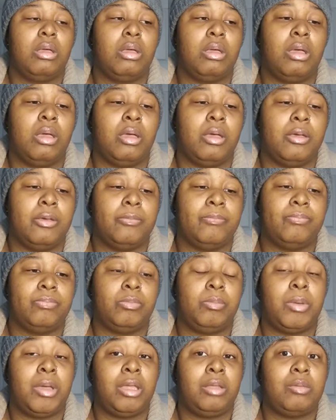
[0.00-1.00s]

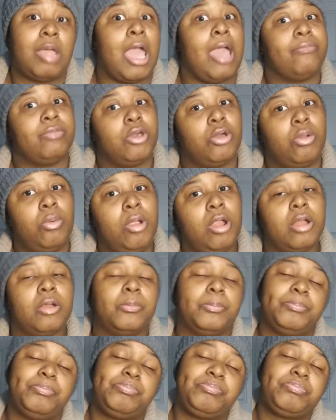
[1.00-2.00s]
But I have to go to work.
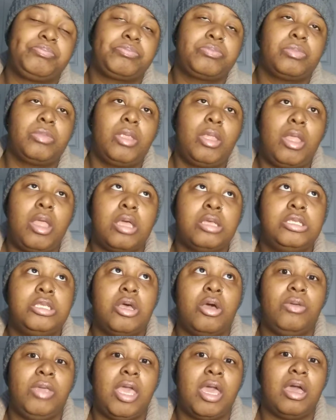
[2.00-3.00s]

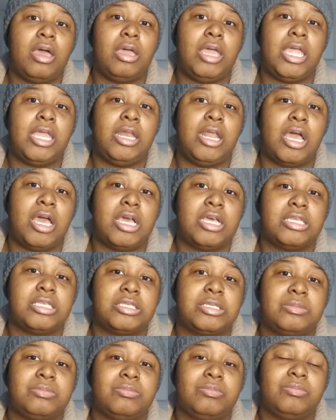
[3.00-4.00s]
So yeah, it
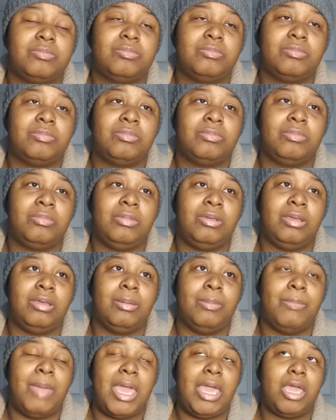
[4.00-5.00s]
does
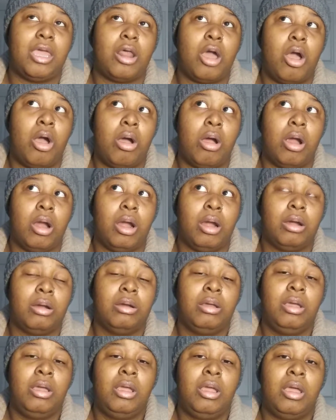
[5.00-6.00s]
make it hard
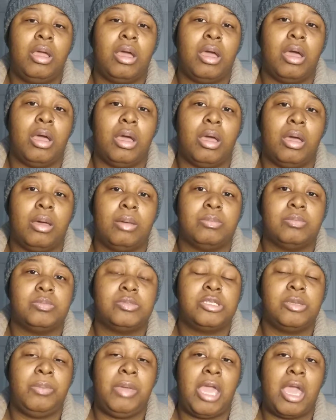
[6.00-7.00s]

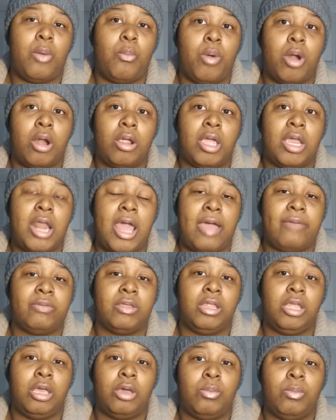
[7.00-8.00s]
to be at work and have to
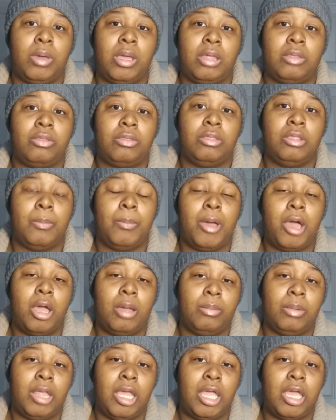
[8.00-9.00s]
deal with the
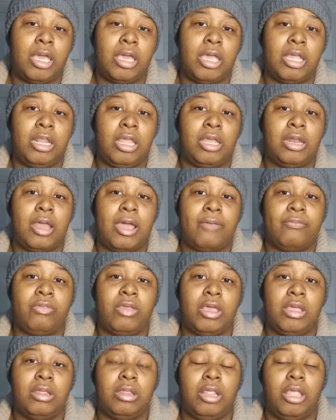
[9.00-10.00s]
public, and then have
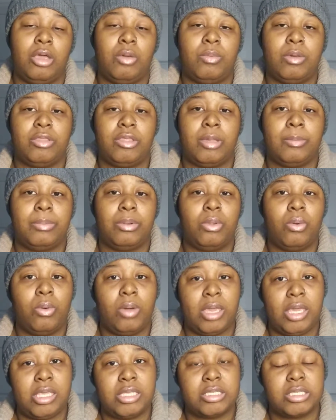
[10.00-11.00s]
to deal with
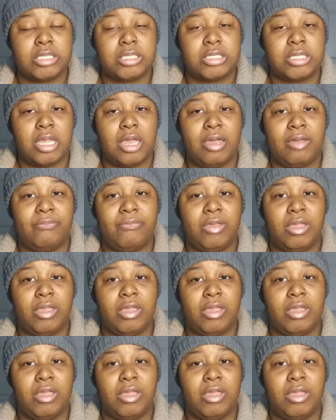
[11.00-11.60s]
employees and stuff.